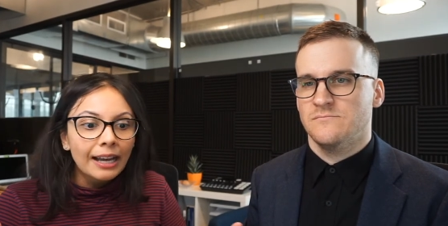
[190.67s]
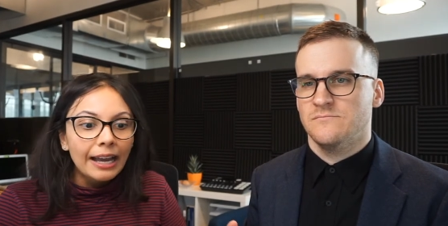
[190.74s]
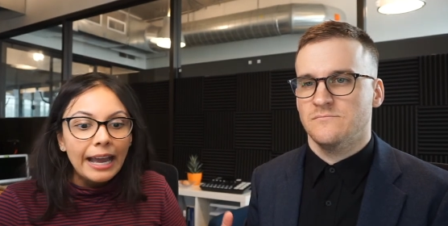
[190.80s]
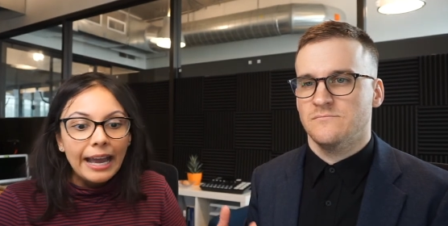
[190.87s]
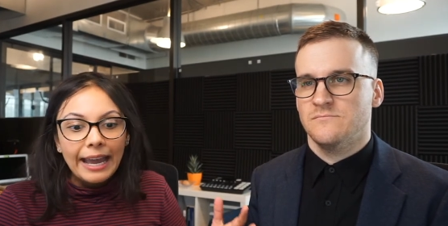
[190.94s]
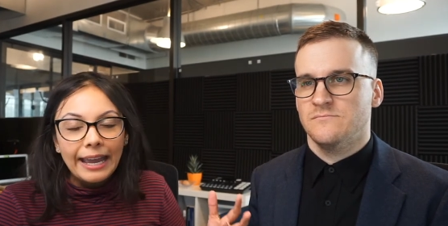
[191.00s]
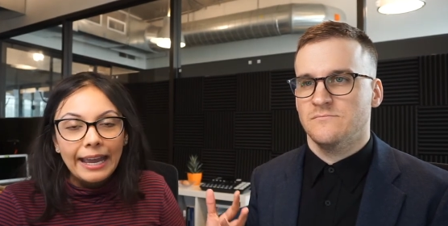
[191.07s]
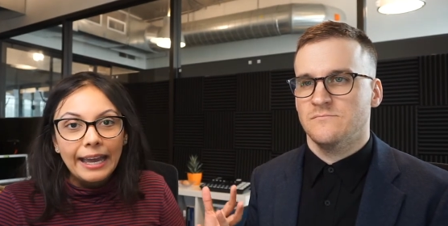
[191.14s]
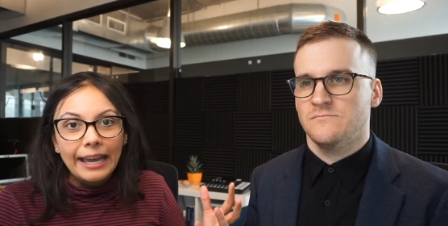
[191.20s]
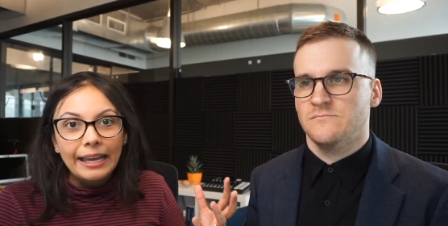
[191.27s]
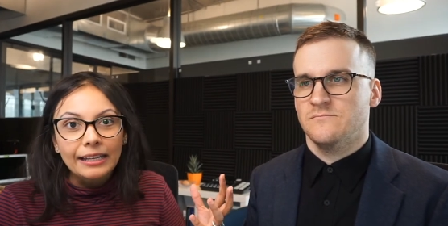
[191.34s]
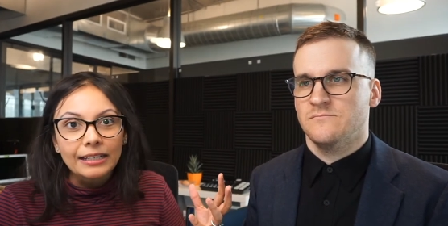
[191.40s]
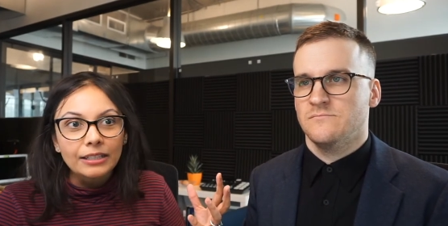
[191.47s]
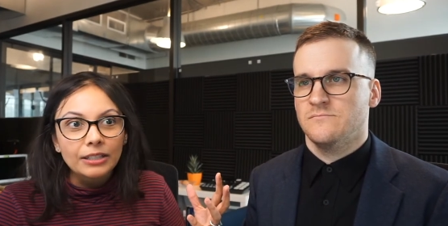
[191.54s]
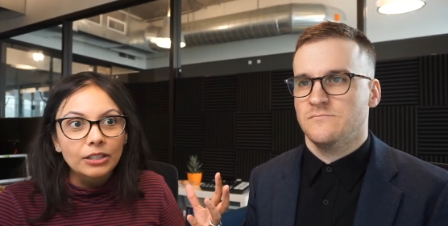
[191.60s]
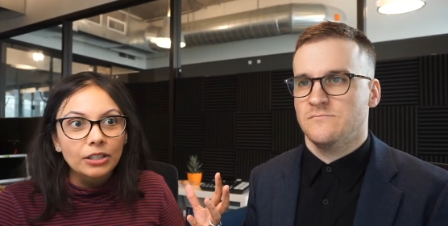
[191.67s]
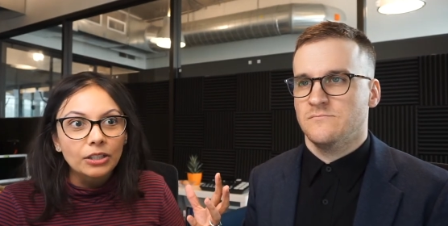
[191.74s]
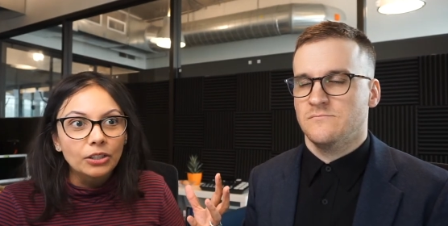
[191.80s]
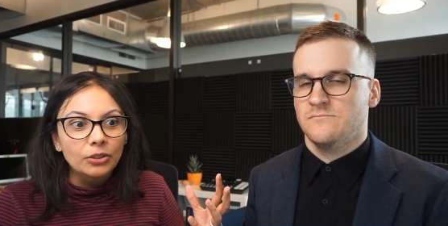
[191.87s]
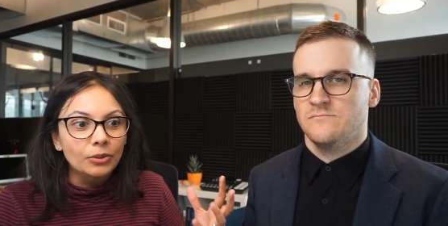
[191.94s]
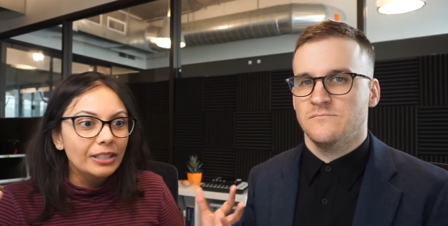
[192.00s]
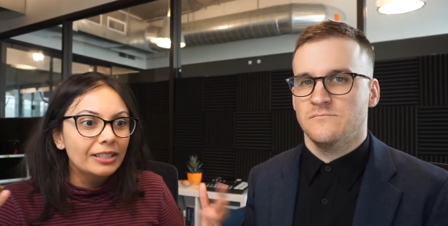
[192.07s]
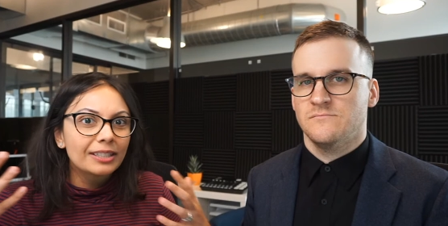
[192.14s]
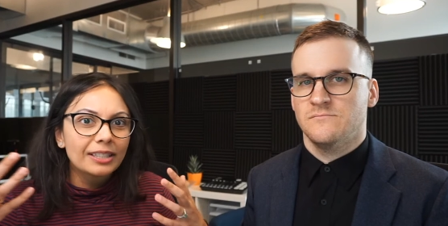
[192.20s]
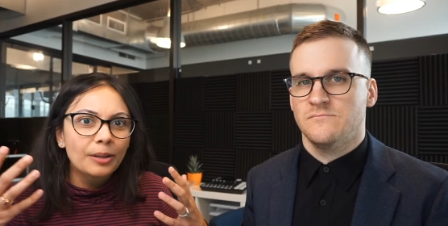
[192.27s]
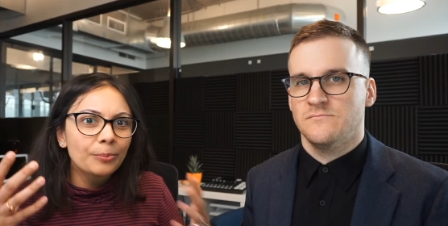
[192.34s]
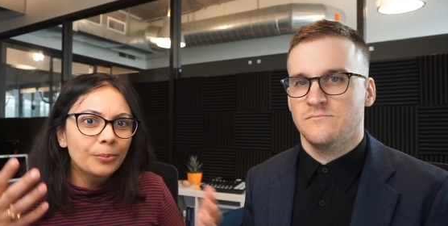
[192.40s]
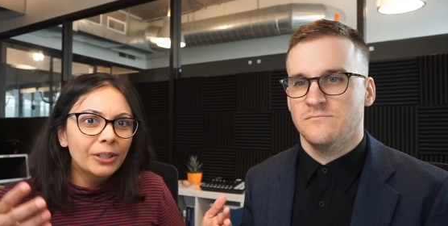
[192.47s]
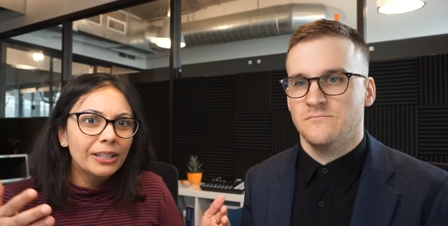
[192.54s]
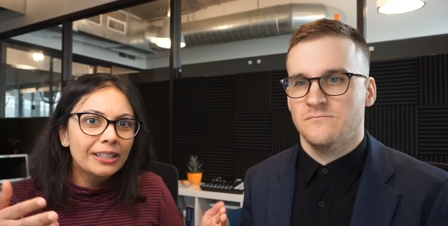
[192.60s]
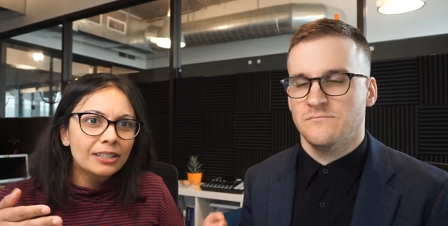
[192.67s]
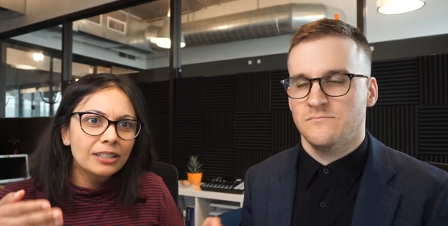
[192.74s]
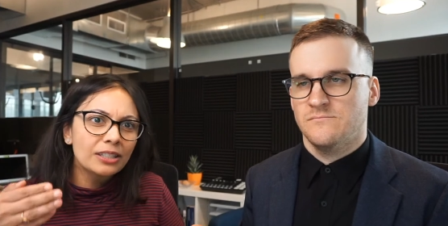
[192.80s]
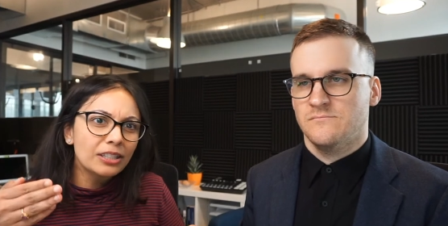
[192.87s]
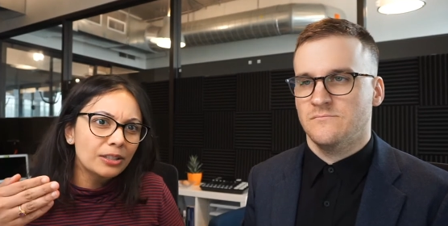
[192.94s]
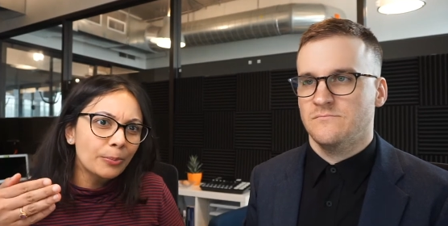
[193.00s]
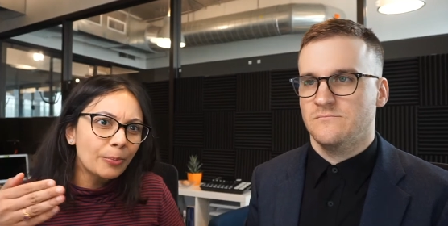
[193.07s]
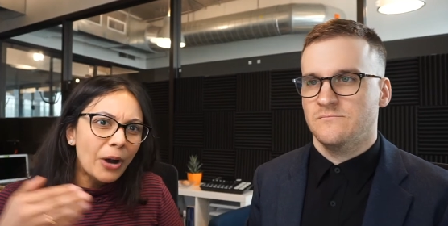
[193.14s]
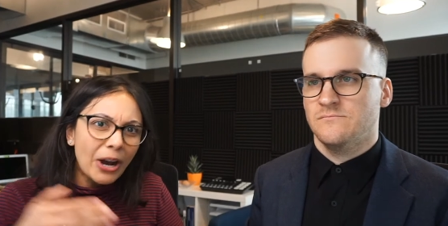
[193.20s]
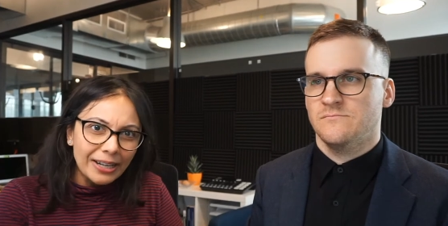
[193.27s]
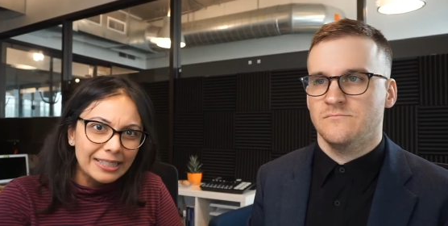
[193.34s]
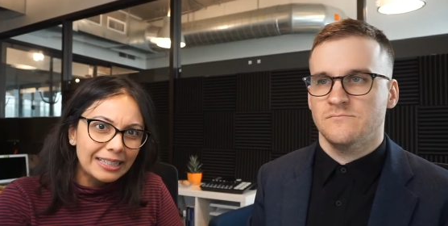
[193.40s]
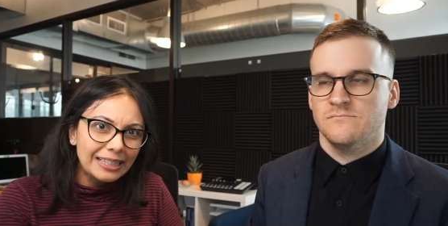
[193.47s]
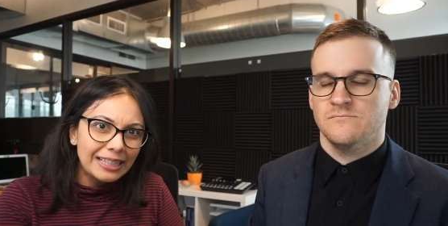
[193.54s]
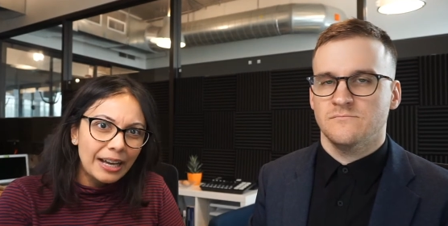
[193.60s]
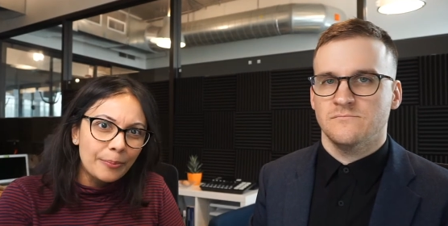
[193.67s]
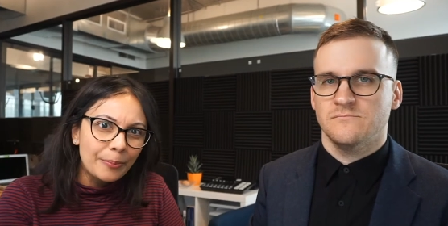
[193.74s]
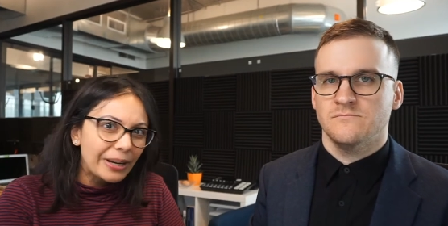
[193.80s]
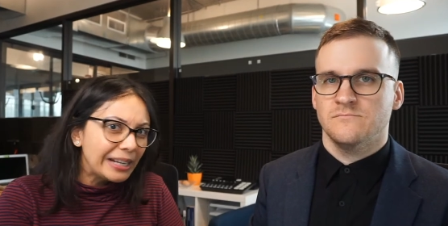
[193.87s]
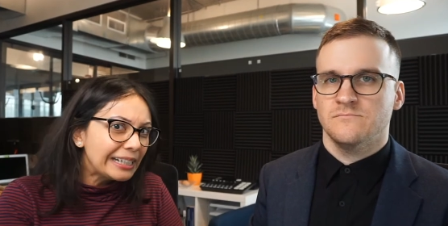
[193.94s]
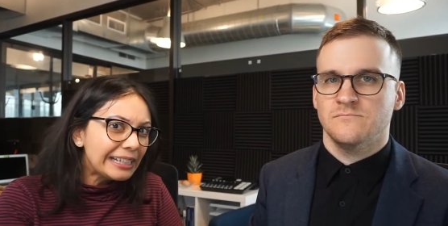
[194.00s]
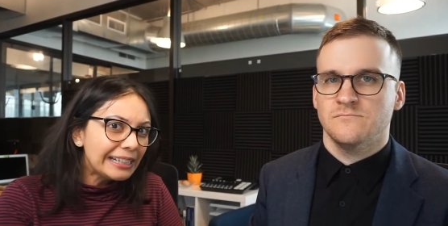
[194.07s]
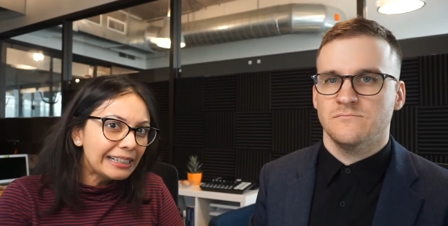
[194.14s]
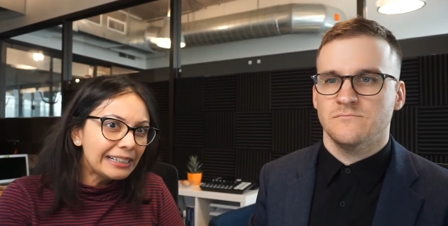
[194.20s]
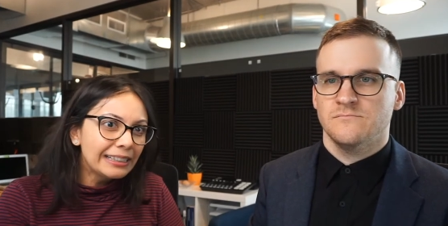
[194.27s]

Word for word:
Speaker 1: and you need some place to deposit that money.